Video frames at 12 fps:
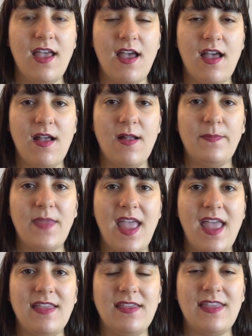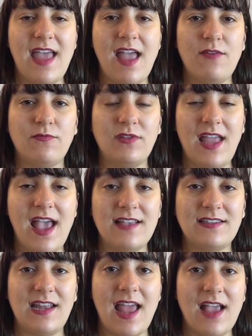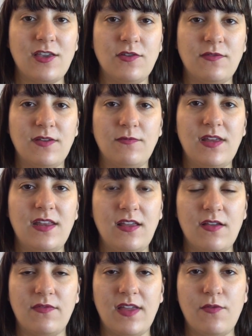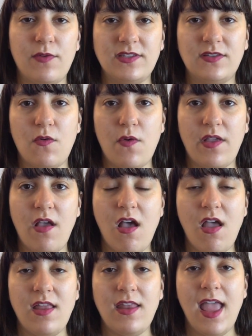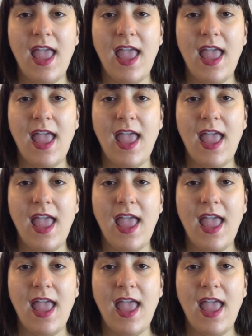and that really has an accurate reading of like what's going on.